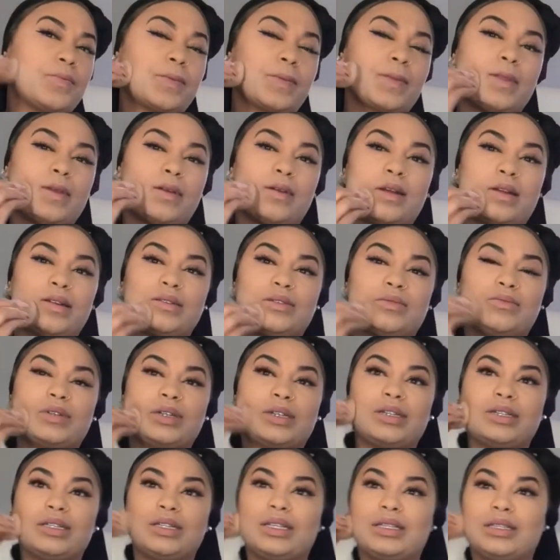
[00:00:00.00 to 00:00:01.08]
Alright, so we're
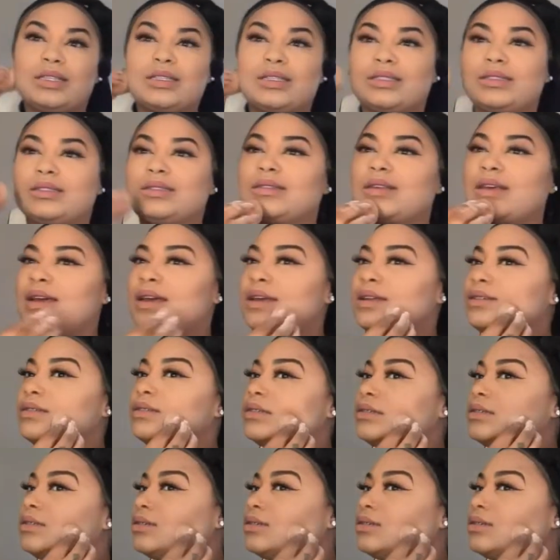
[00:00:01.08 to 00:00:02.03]
gonna let this set